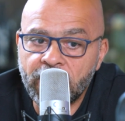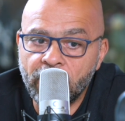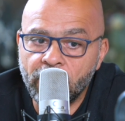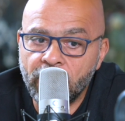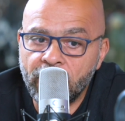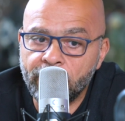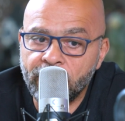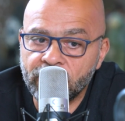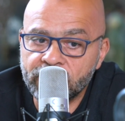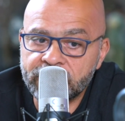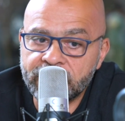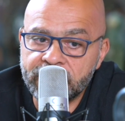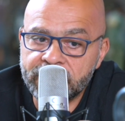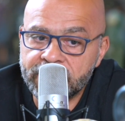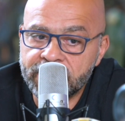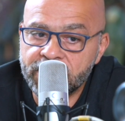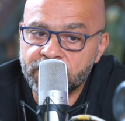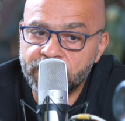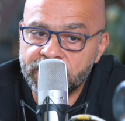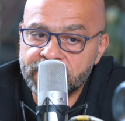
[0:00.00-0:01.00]
about
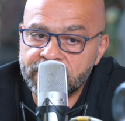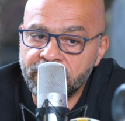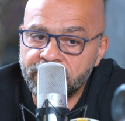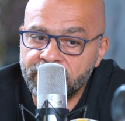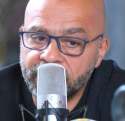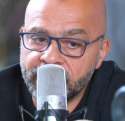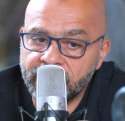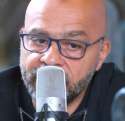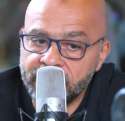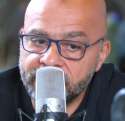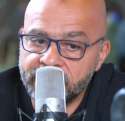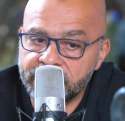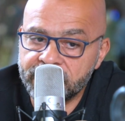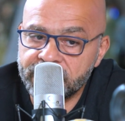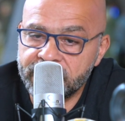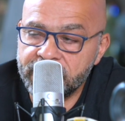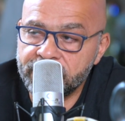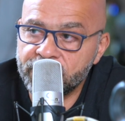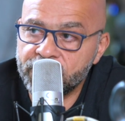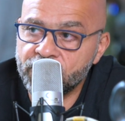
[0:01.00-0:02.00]
kids specifically, there
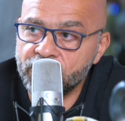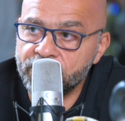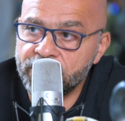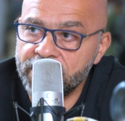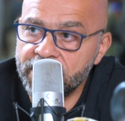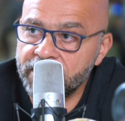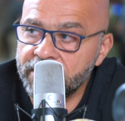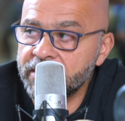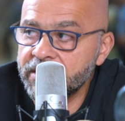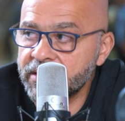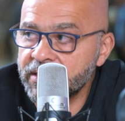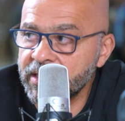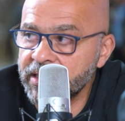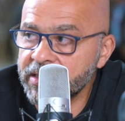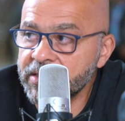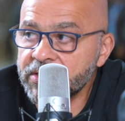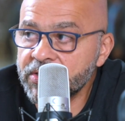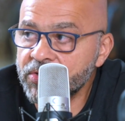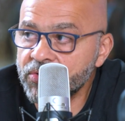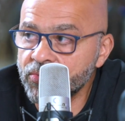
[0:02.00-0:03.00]
seems to be
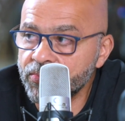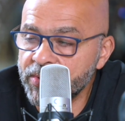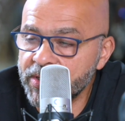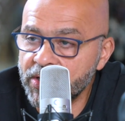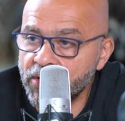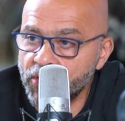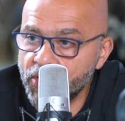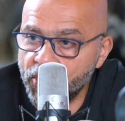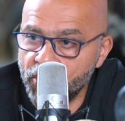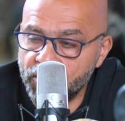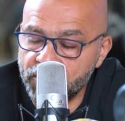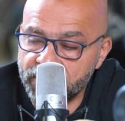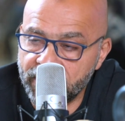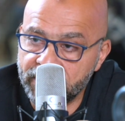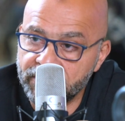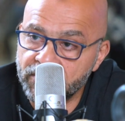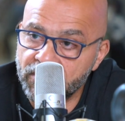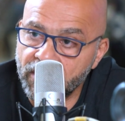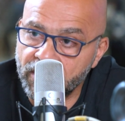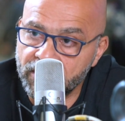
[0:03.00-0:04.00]
things to be learned
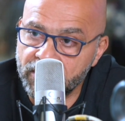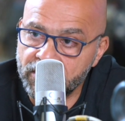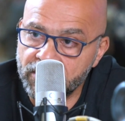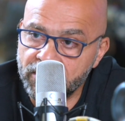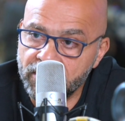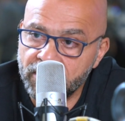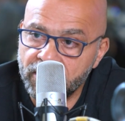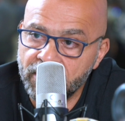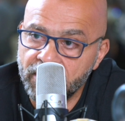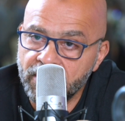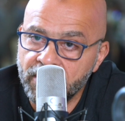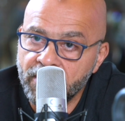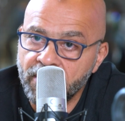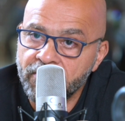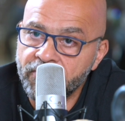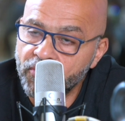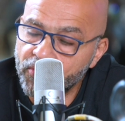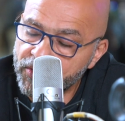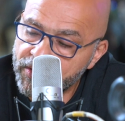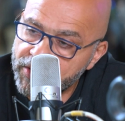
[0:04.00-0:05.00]
and done
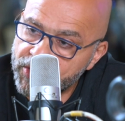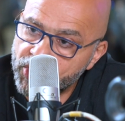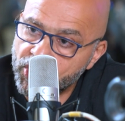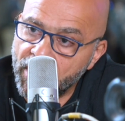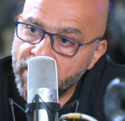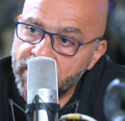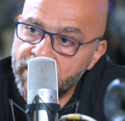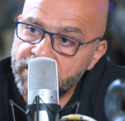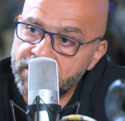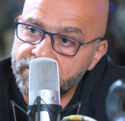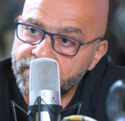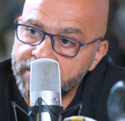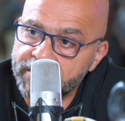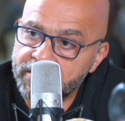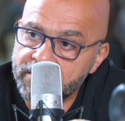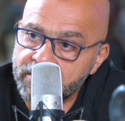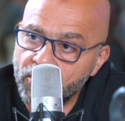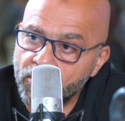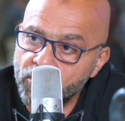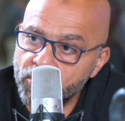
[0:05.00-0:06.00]
for the child,
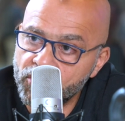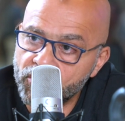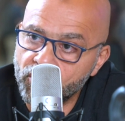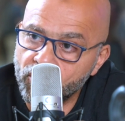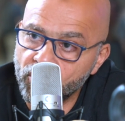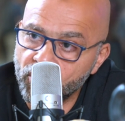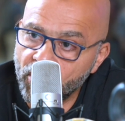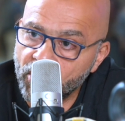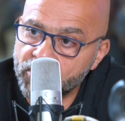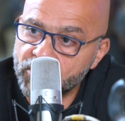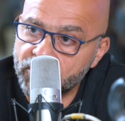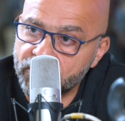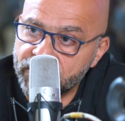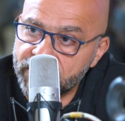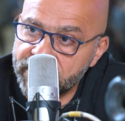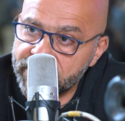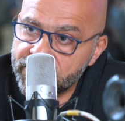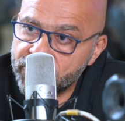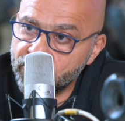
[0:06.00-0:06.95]
but also lots of things